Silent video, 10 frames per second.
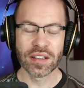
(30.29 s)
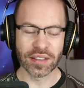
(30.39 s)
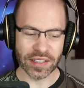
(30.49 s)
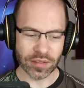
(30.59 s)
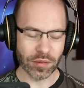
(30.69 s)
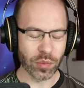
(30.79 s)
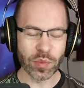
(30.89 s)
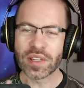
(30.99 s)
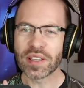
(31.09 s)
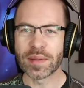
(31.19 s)
like
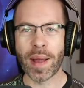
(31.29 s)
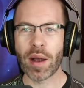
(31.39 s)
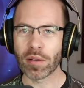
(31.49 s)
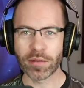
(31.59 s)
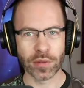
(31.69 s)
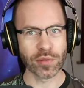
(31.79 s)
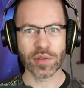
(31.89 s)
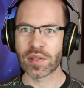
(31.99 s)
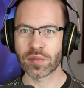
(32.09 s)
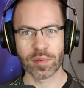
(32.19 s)
really powerful
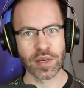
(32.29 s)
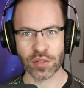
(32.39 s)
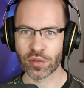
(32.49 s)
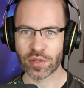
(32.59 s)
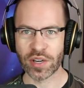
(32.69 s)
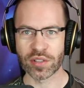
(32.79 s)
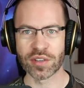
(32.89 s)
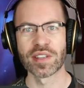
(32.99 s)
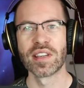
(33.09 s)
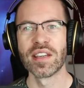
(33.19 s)
transformational
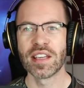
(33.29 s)
treasures,